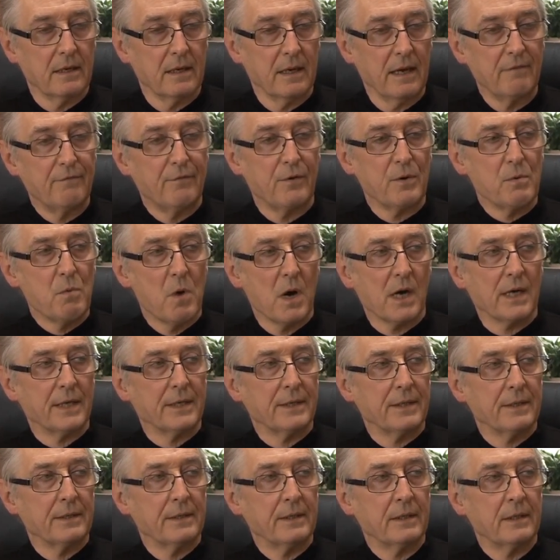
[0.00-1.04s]

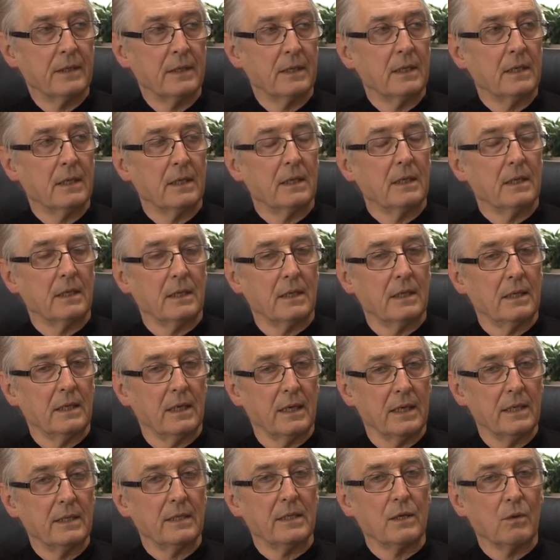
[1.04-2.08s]
everyone
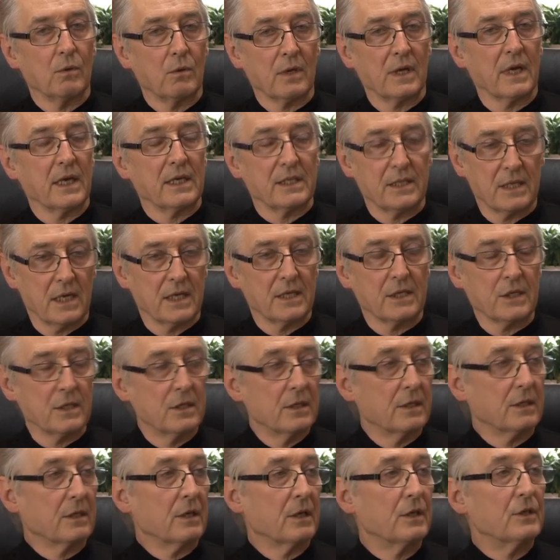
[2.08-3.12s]
in the
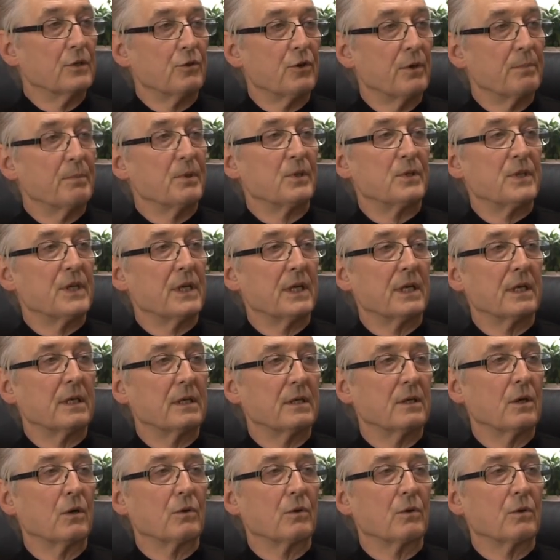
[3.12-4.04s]
organization contributing,